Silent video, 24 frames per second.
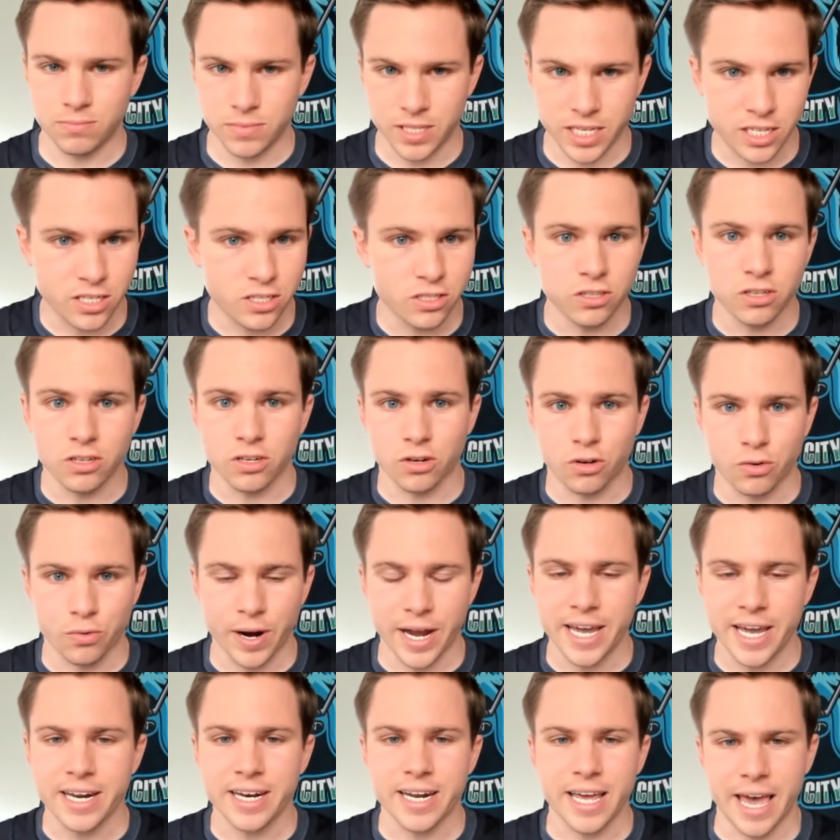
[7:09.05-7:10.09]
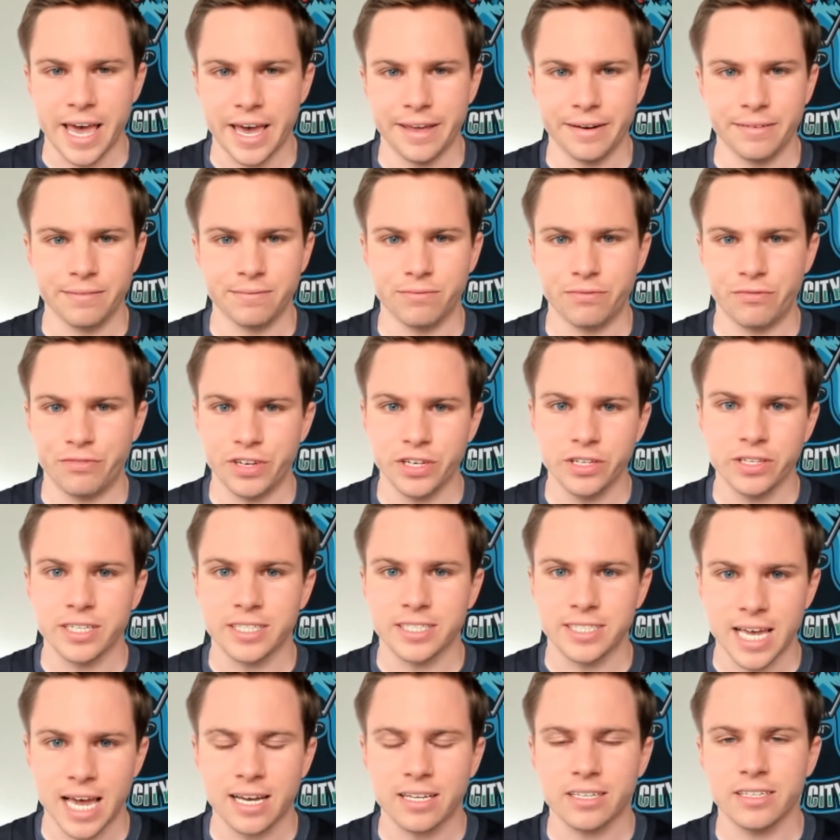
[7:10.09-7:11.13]
these look great and feel
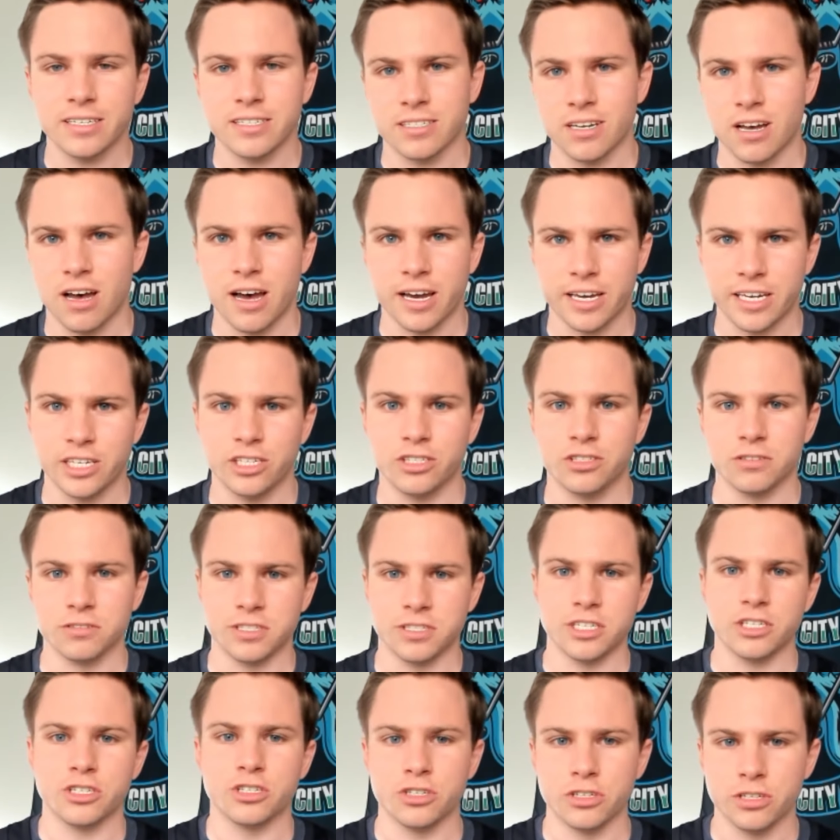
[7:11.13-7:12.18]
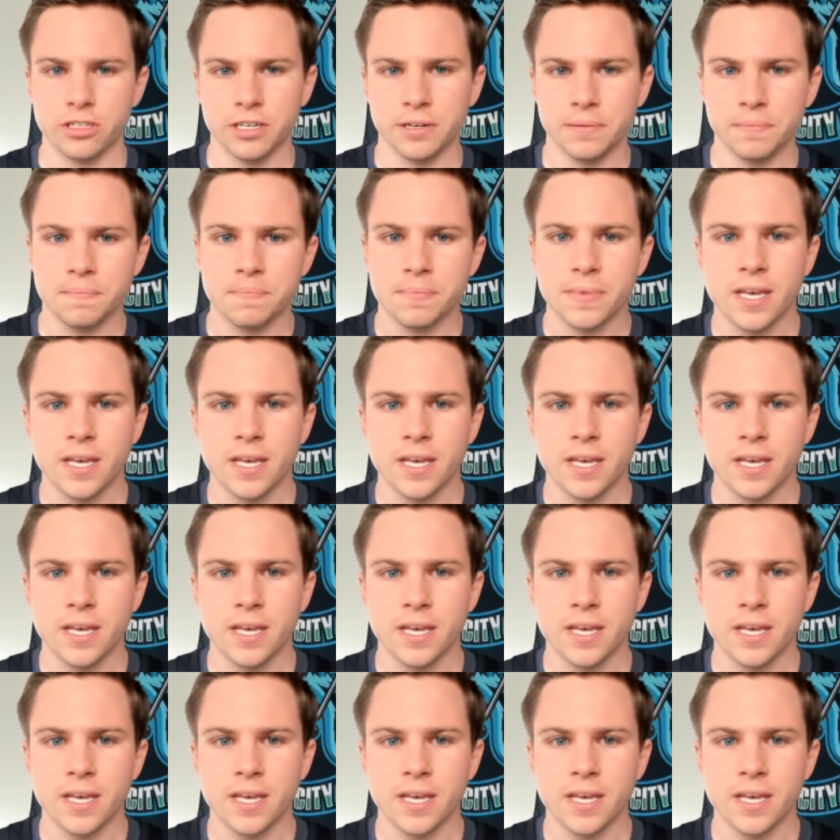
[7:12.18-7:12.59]
exactly as a hockey jersey should.